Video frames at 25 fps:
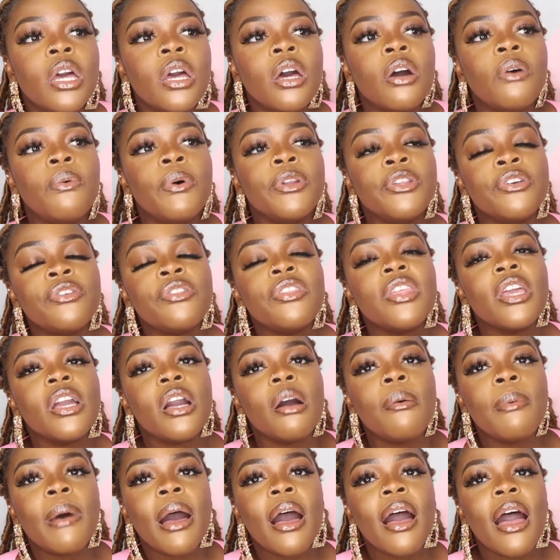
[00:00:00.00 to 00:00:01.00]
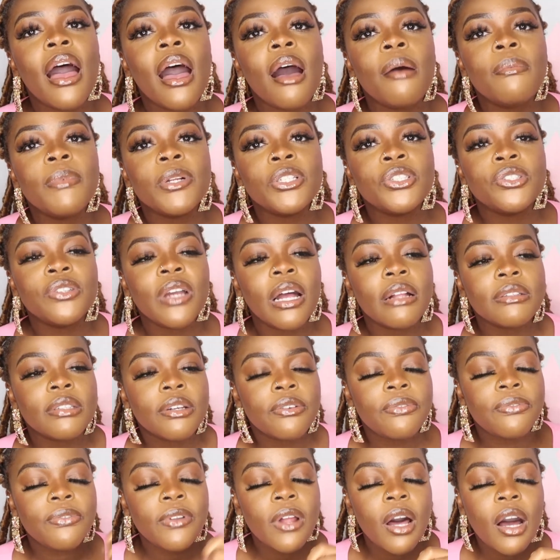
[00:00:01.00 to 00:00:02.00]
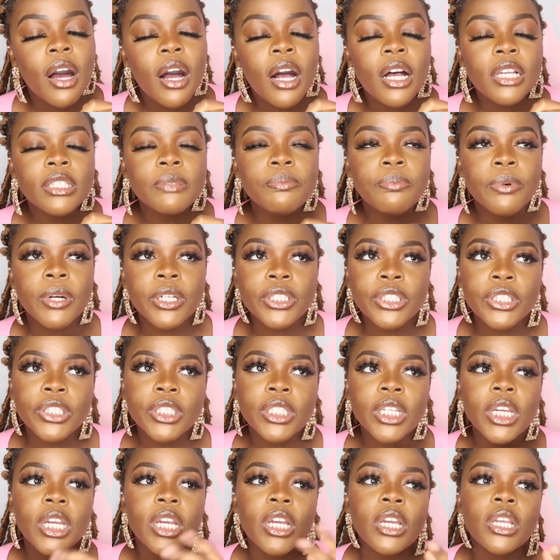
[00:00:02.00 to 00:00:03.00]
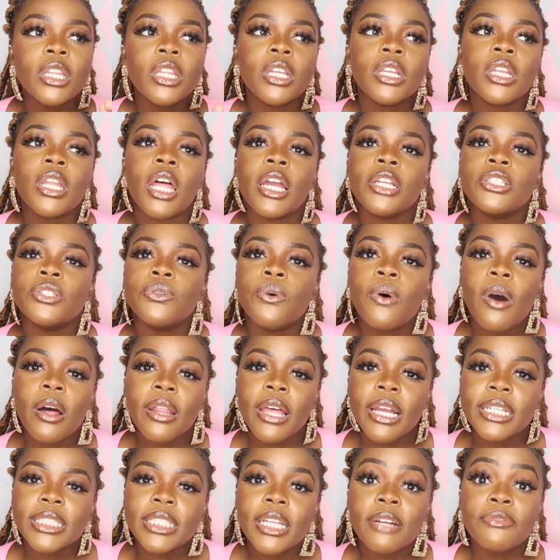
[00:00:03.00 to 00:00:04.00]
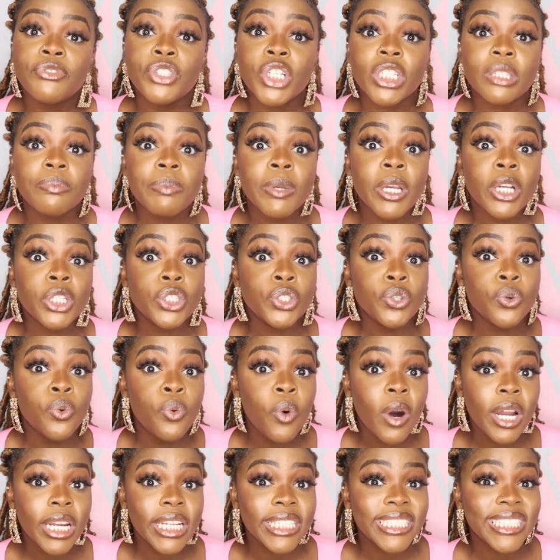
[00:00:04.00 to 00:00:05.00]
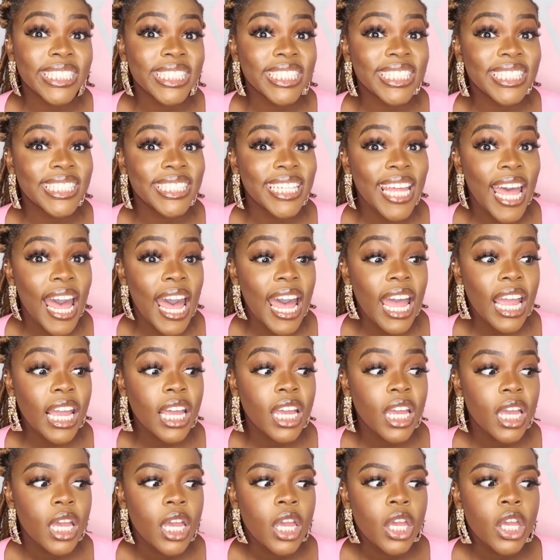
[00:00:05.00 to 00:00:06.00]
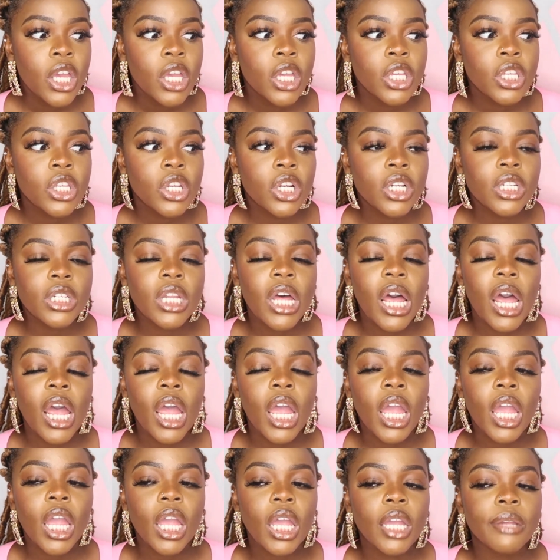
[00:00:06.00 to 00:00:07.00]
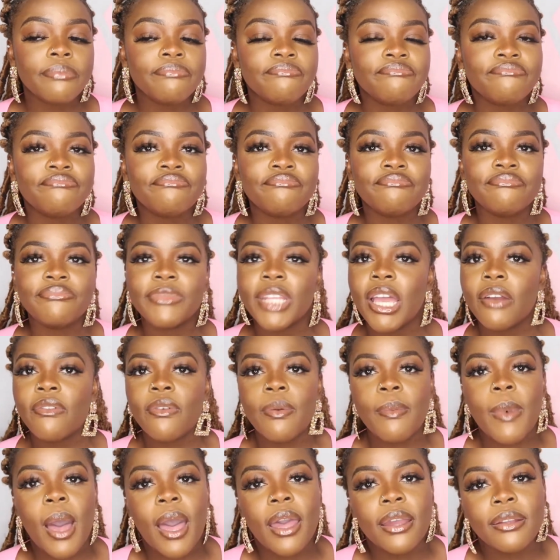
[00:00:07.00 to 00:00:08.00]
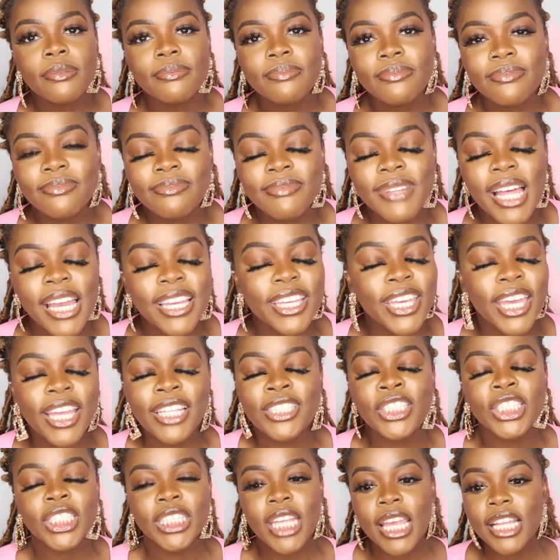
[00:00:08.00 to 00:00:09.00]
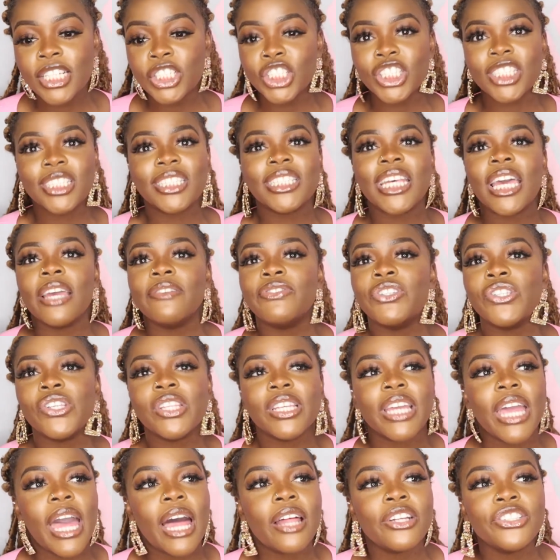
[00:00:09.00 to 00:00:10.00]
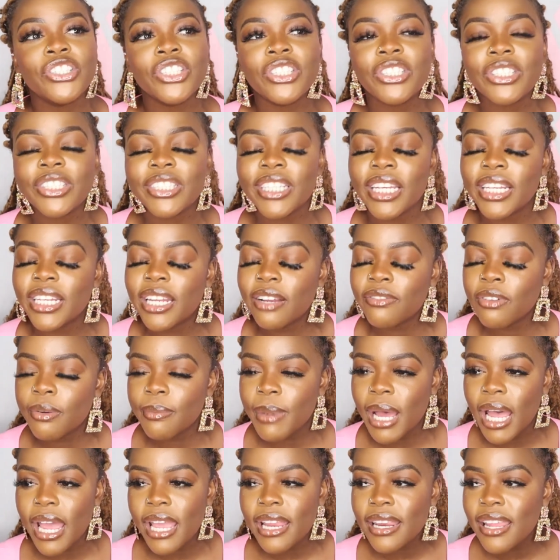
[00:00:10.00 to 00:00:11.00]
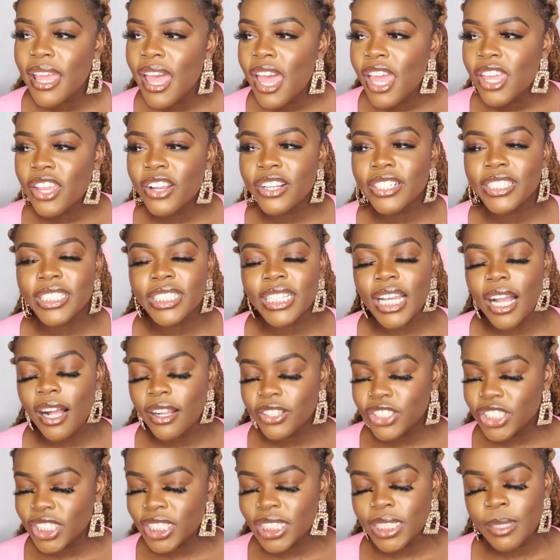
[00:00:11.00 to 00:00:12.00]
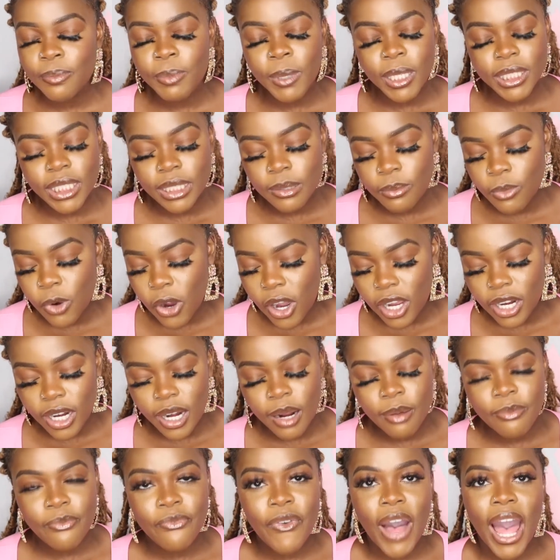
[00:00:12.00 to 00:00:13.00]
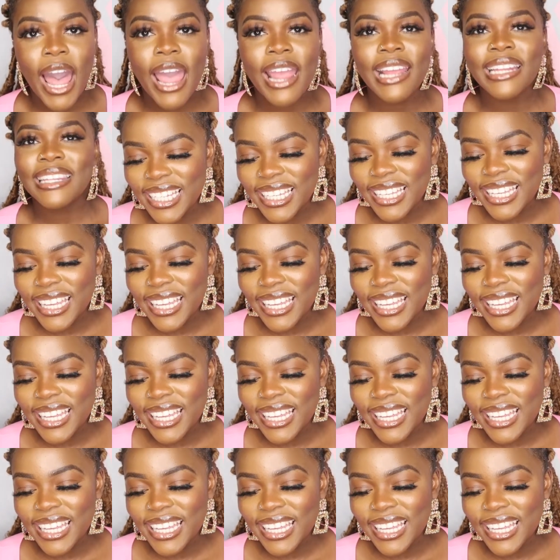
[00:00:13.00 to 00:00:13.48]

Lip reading: when you think about how much you have to floss, brush your teeth, and like do all that stuff just because you wanted to snack, you're like, never mind. Like it just saves you the calories. You're just like, never mind. You're just like, I'll just sip on some water, I'm fine.